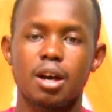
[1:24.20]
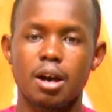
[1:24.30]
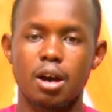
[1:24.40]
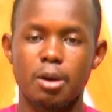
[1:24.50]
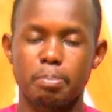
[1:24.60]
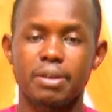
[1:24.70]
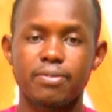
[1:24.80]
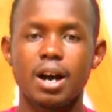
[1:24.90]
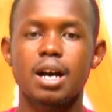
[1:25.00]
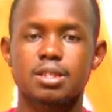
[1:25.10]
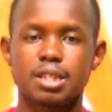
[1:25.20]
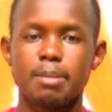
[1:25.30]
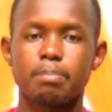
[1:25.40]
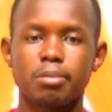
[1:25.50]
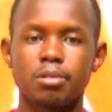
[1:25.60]
prefer
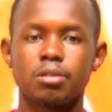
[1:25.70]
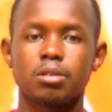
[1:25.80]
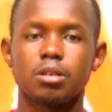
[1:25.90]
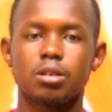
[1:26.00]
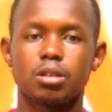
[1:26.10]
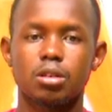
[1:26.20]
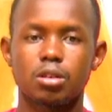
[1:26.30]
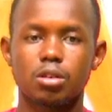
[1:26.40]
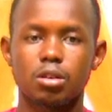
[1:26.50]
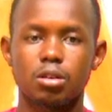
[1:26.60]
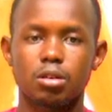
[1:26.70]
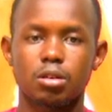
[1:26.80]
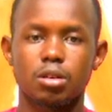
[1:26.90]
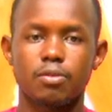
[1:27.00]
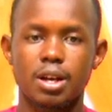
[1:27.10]
simple
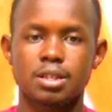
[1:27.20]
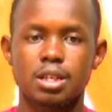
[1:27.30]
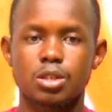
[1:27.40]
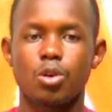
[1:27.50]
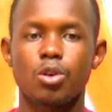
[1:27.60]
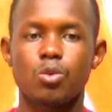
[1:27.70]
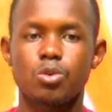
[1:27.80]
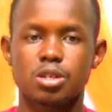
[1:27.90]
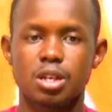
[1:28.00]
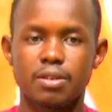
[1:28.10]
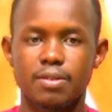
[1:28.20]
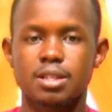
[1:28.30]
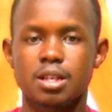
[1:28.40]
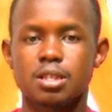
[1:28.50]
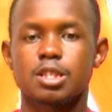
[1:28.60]
verses or quatrain verses
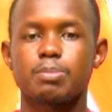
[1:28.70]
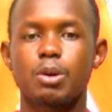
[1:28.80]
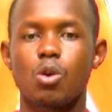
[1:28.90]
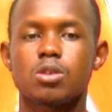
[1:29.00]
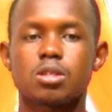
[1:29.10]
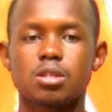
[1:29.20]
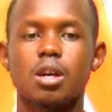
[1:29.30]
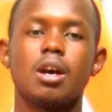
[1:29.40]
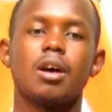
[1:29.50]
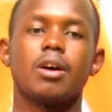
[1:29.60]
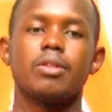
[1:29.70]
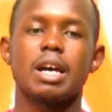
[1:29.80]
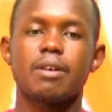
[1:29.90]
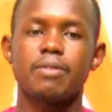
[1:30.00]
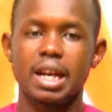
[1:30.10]
is because they are
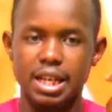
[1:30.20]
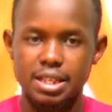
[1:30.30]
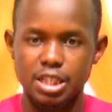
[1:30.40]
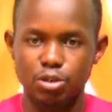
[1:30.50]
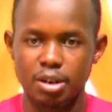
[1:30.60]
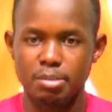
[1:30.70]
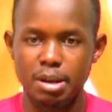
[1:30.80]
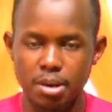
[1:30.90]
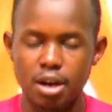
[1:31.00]
very easy to remember,